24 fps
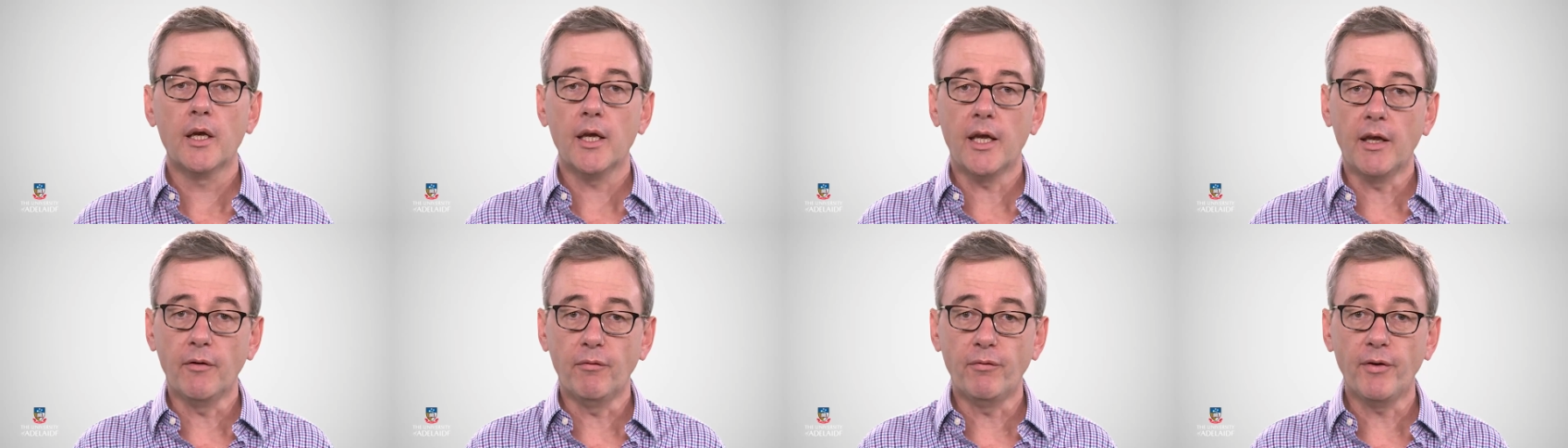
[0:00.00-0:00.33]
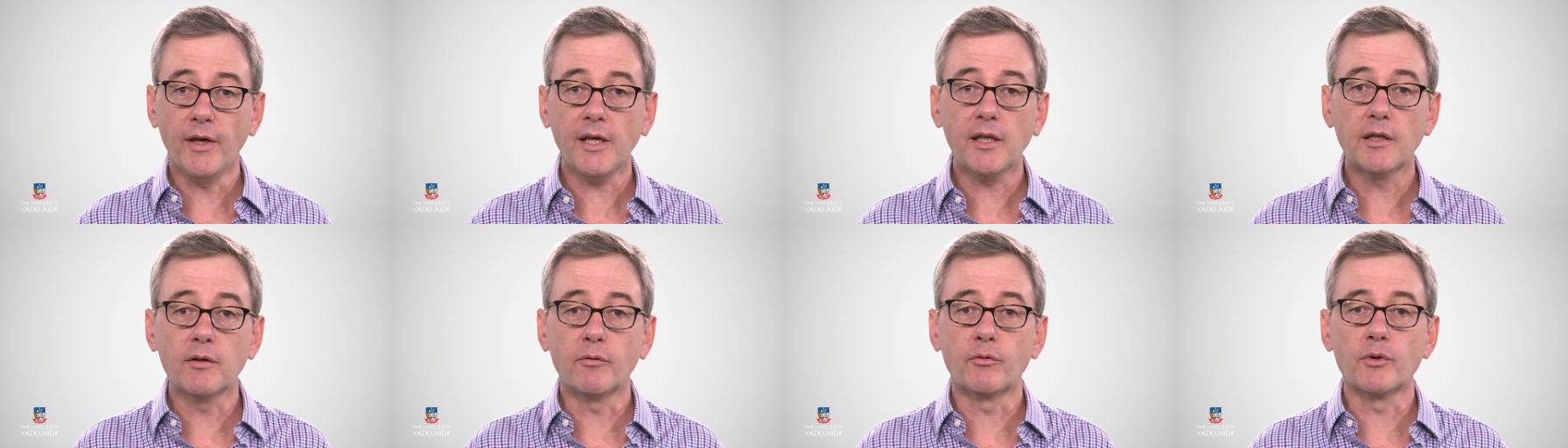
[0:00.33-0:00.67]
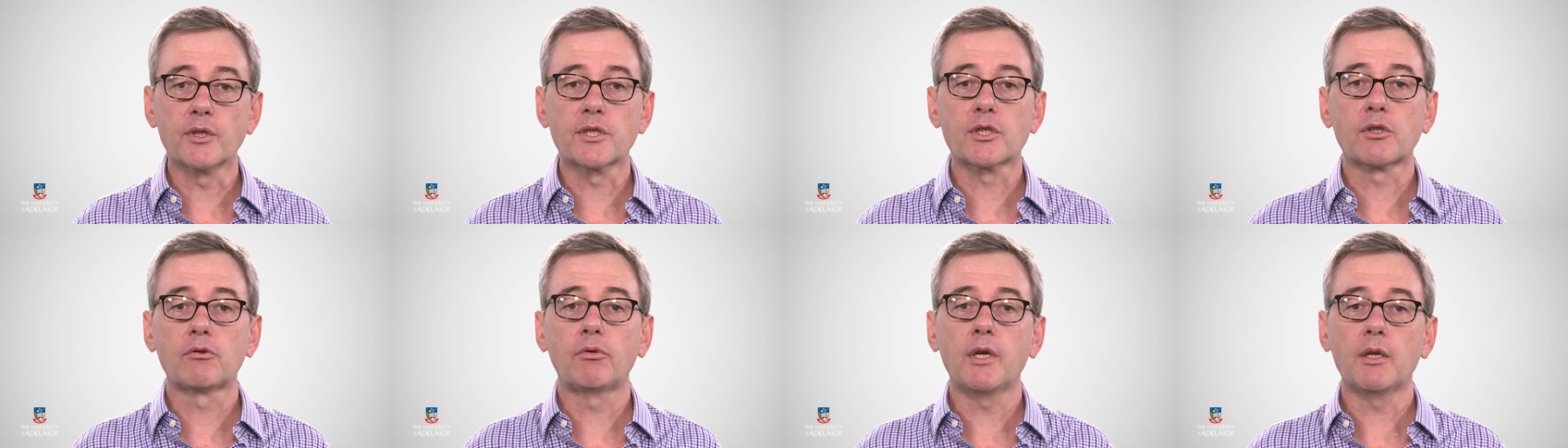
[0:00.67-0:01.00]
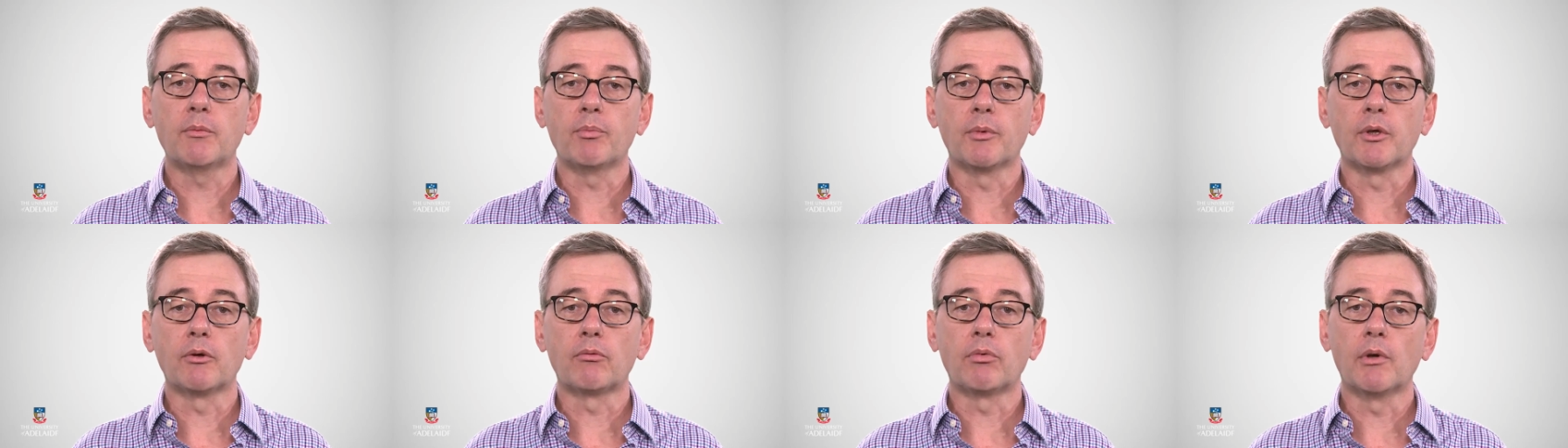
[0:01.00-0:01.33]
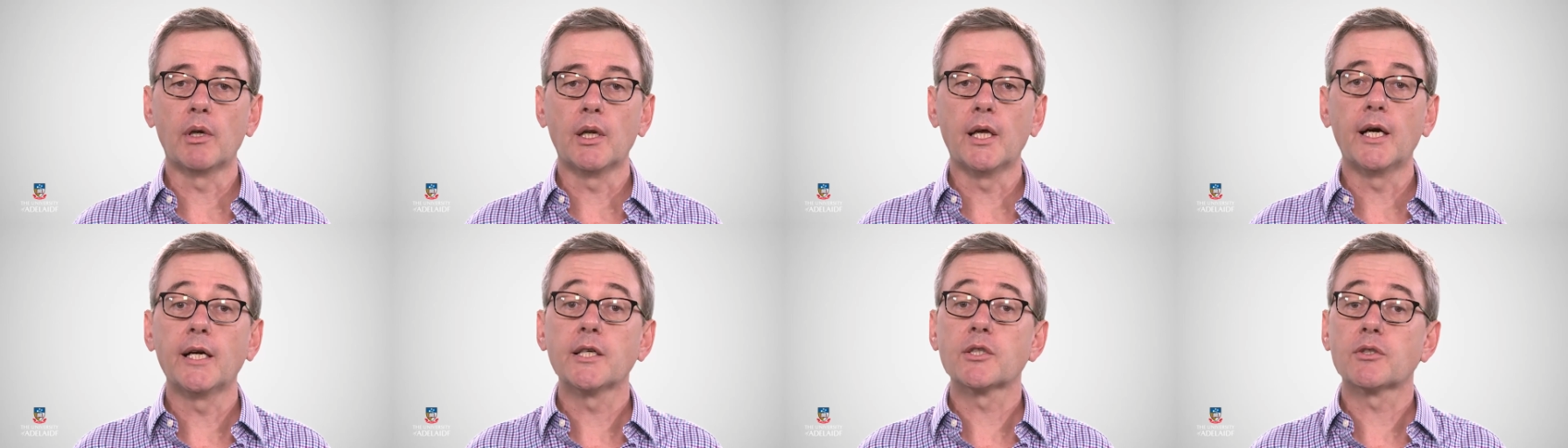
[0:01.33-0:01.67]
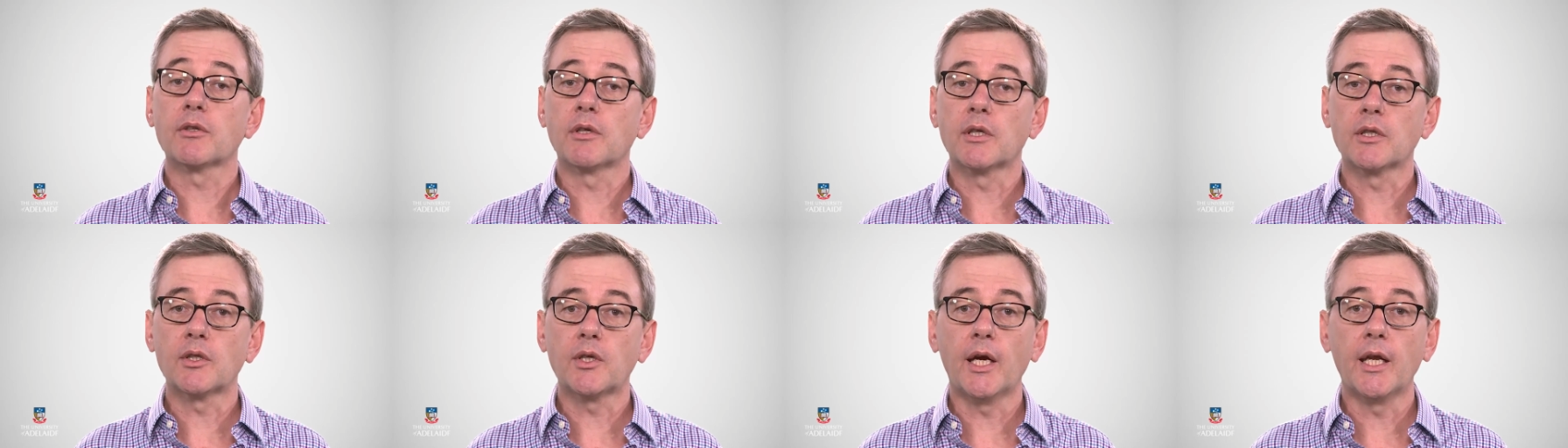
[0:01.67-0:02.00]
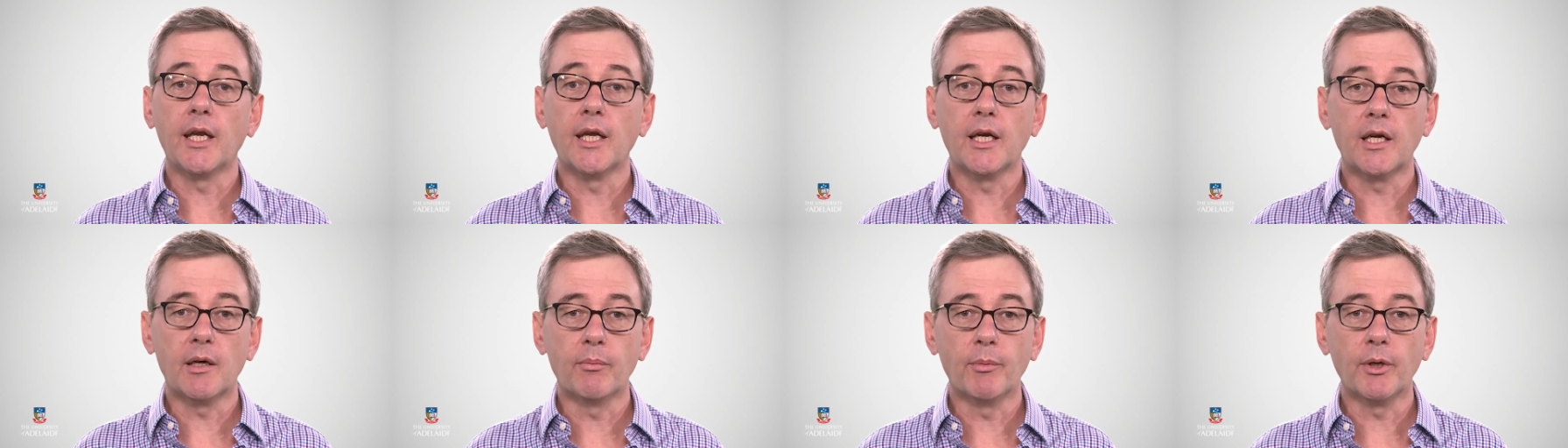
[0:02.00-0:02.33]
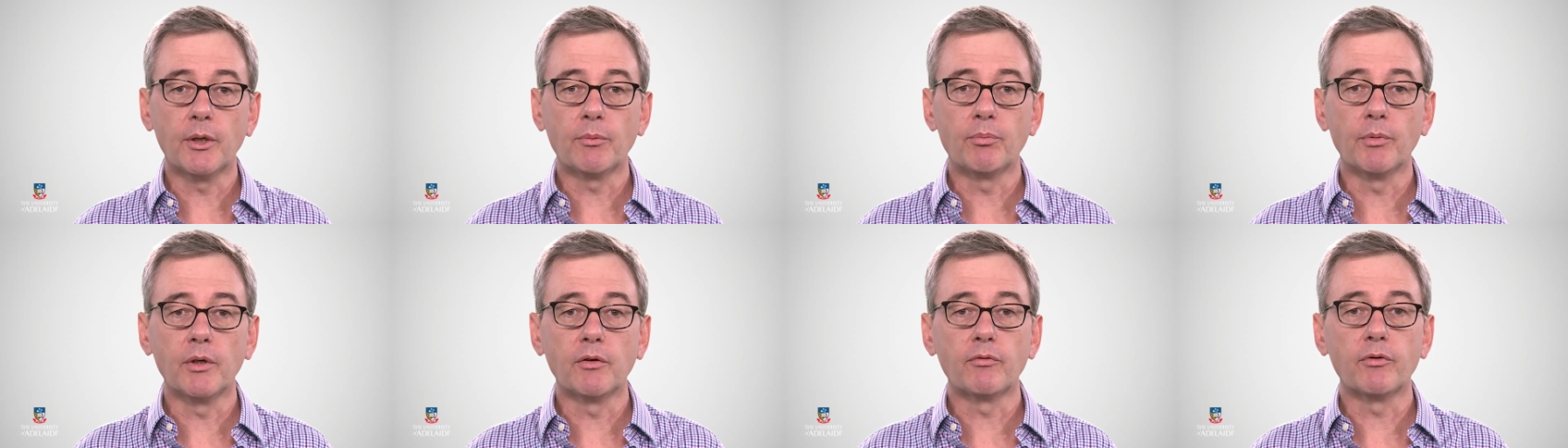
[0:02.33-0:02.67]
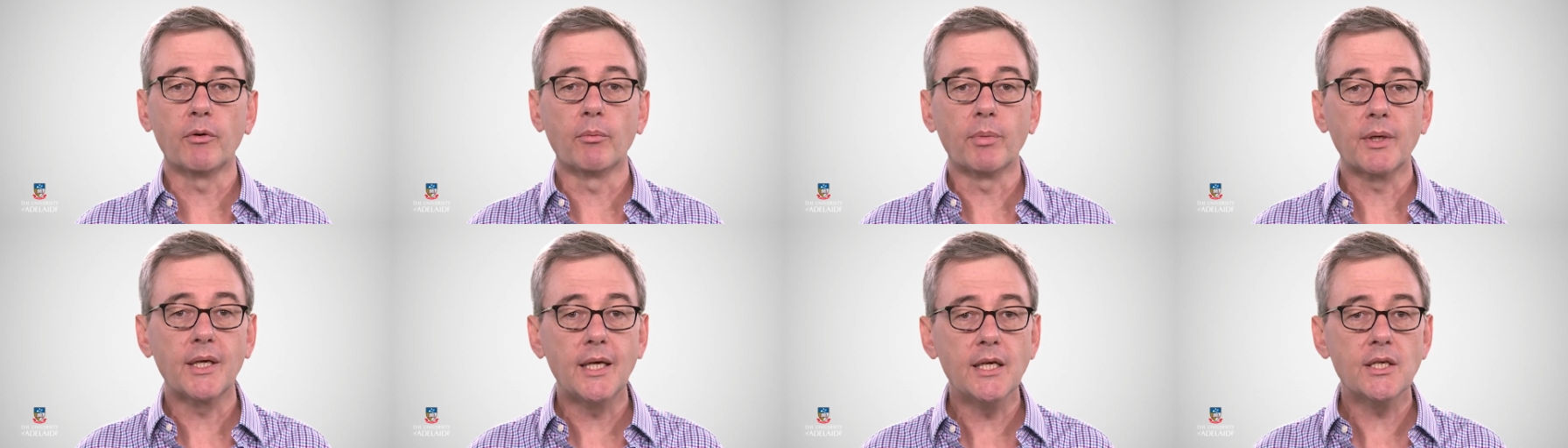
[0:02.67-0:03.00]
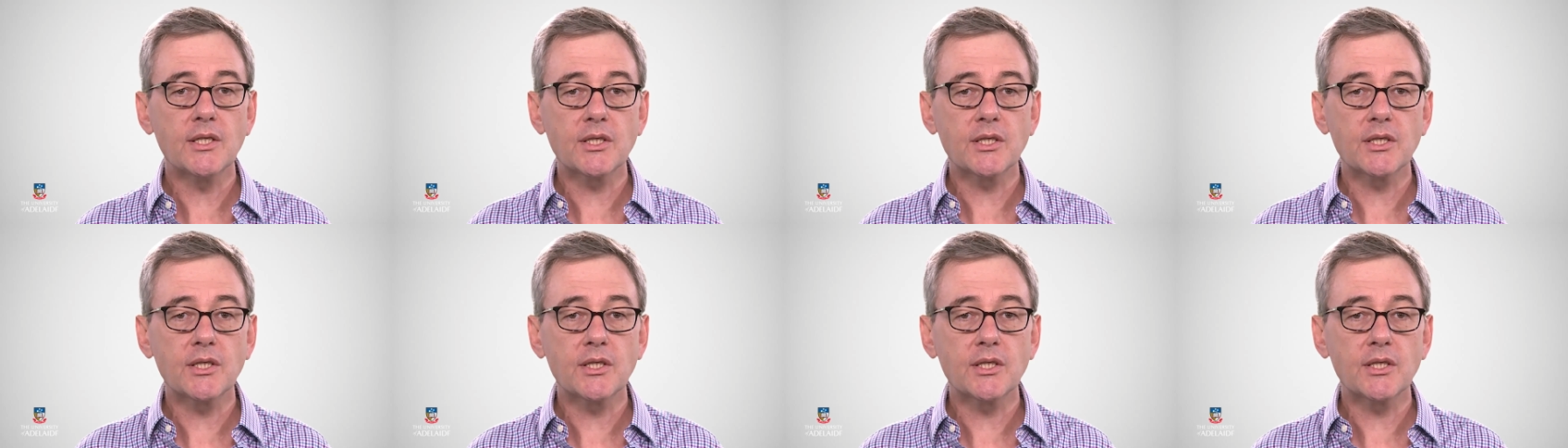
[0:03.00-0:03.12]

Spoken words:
Effective risk treatment relies on attaining commitment from key